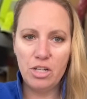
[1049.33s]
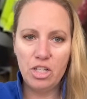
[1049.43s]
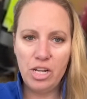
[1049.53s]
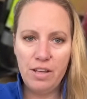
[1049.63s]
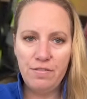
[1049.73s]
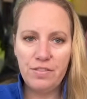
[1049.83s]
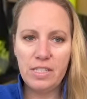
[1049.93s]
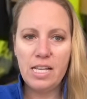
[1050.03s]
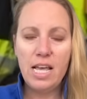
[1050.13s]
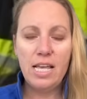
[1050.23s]

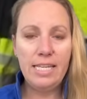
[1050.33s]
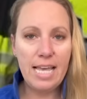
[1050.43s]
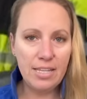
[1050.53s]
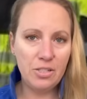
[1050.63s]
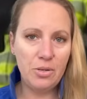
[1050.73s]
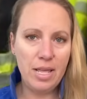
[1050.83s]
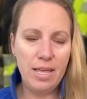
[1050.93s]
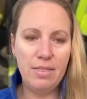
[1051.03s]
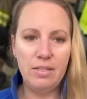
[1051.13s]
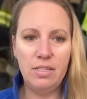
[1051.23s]
shifts.
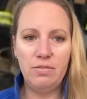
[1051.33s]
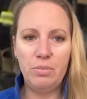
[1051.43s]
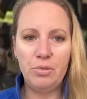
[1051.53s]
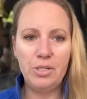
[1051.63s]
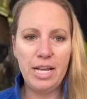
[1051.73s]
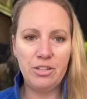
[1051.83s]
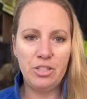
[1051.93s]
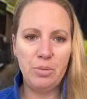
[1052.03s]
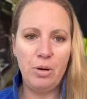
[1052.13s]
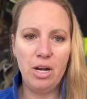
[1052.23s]
Yesterday, the Civil
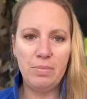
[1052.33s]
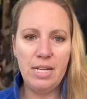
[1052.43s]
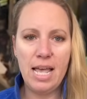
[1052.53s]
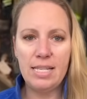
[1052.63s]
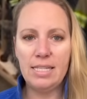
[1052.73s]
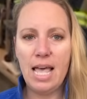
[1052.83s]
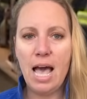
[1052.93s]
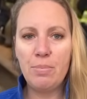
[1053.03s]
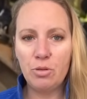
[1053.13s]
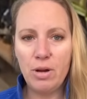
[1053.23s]
Protection Department has
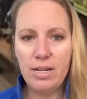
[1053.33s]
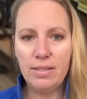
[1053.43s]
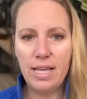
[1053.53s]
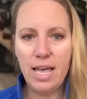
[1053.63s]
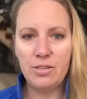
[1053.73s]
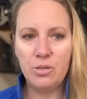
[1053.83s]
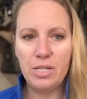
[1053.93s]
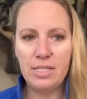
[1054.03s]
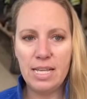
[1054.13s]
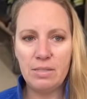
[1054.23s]
upgraded the hazard
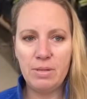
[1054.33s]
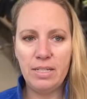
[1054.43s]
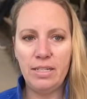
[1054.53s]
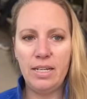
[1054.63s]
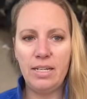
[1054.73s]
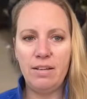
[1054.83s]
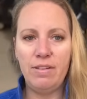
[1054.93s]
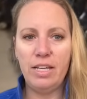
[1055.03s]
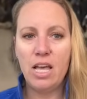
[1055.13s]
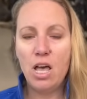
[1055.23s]
assessment in
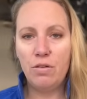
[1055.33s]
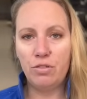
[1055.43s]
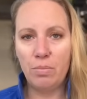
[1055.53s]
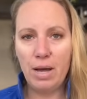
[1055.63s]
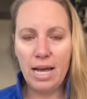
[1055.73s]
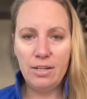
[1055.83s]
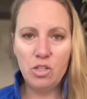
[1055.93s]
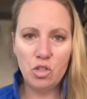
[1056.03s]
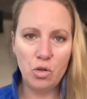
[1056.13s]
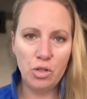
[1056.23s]
Grindavik from
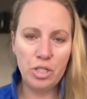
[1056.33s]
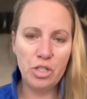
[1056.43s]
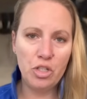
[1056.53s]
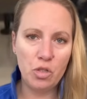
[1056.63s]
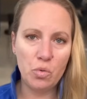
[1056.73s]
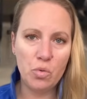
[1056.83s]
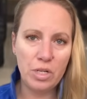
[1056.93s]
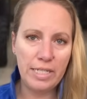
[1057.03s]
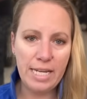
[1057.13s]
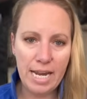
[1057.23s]
uncertain to
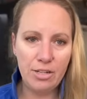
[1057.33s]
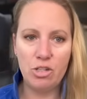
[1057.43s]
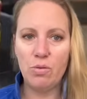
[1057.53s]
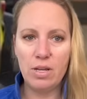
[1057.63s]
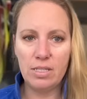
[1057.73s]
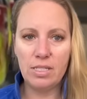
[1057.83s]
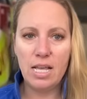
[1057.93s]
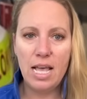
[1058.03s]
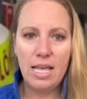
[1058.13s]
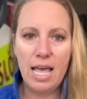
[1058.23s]
dangerous.
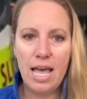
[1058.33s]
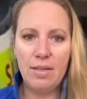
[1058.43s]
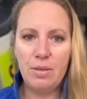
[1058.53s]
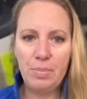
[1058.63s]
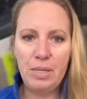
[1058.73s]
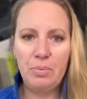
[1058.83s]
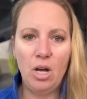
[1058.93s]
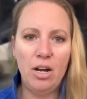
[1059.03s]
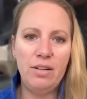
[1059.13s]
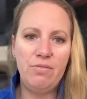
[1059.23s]
The people
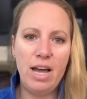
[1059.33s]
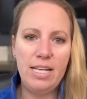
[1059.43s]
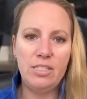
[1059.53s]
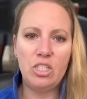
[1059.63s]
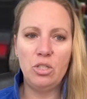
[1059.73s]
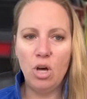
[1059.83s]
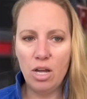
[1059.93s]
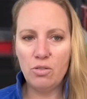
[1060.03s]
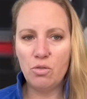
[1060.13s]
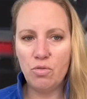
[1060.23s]
are advised
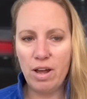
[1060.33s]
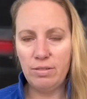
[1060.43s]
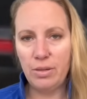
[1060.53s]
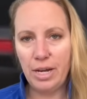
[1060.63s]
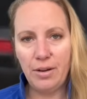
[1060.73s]
not to travel there